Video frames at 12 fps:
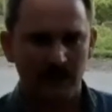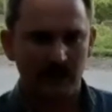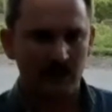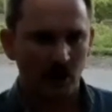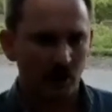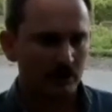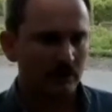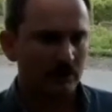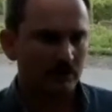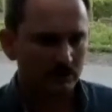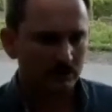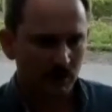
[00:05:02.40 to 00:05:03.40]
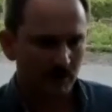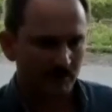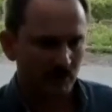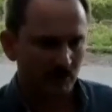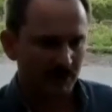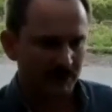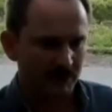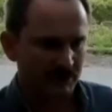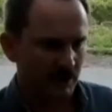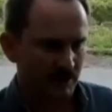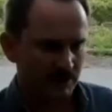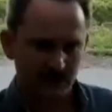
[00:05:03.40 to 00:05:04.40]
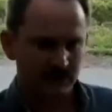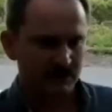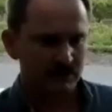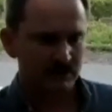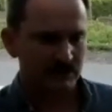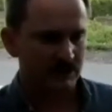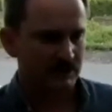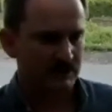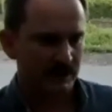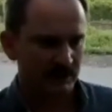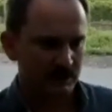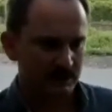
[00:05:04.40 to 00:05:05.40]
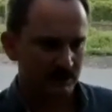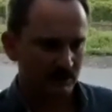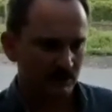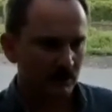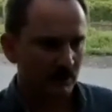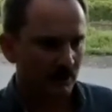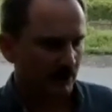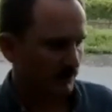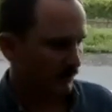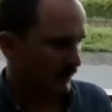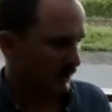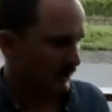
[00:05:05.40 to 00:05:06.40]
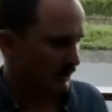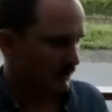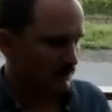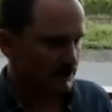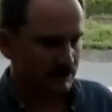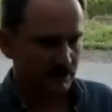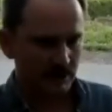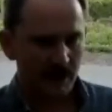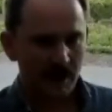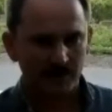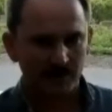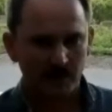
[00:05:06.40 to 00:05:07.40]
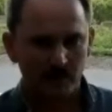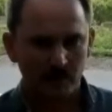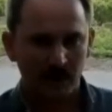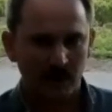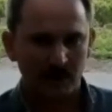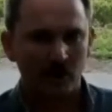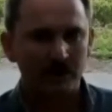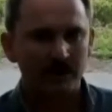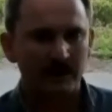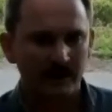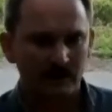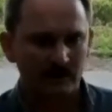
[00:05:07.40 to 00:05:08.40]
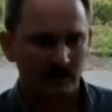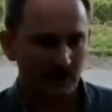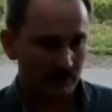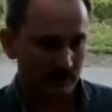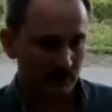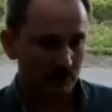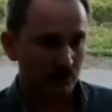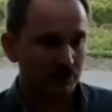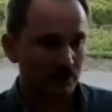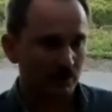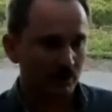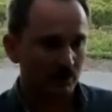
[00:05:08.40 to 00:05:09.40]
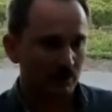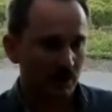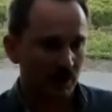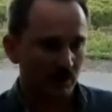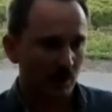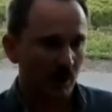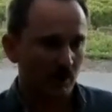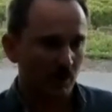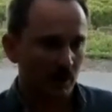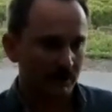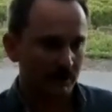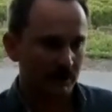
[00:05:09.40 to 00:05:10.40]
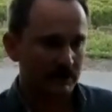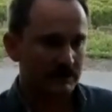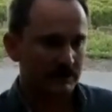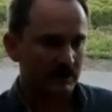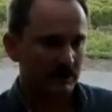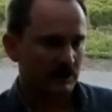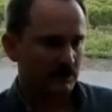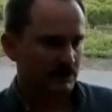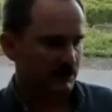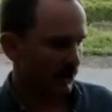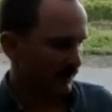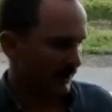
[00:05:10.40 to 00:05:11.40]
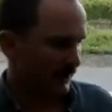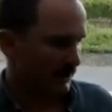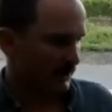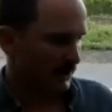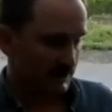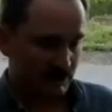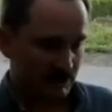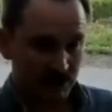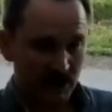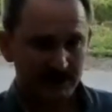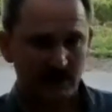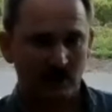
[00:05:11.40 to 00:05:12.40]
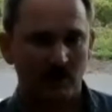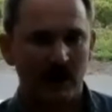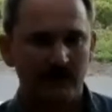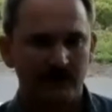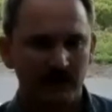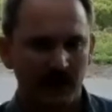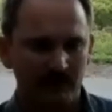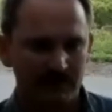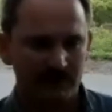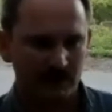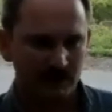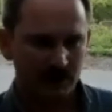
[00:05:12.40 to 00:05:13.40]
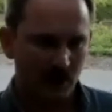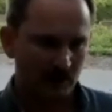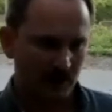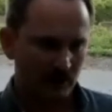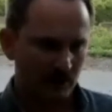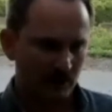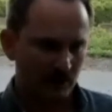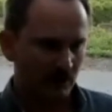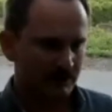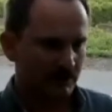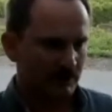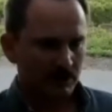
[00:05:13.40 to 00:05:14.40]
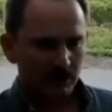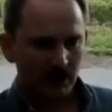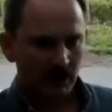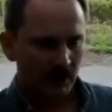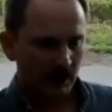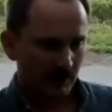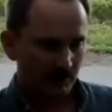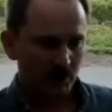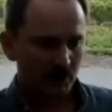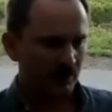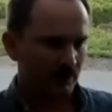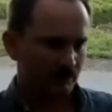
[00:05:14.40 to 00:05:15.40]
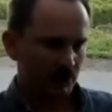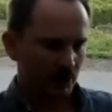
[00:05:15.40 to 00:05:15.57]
any oak fermentation. It's just stainless steel. We use we inoculate with a neutral white wine yeast, so that it's just the grape flavors that are showing, not the